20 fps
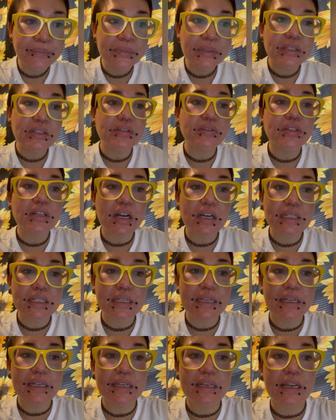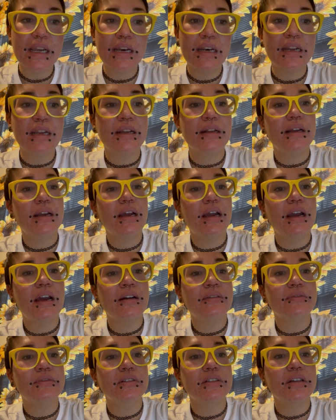So dogs eating an
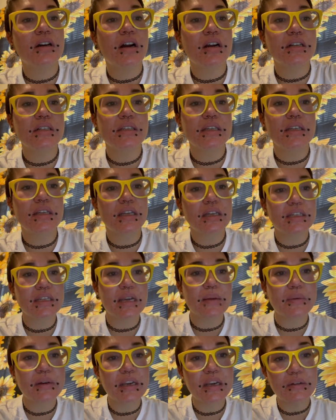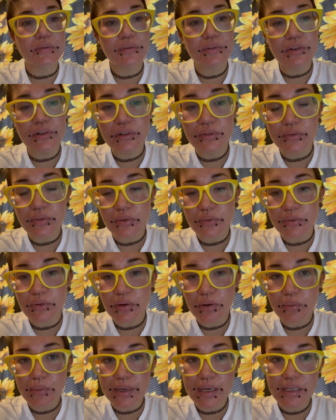aflatoxin contaminated food for
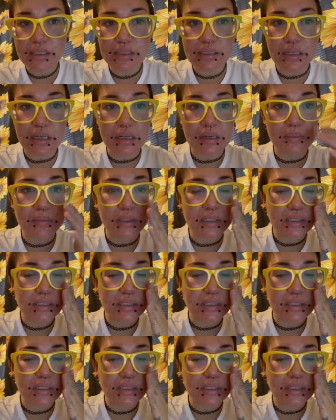4 weeks, this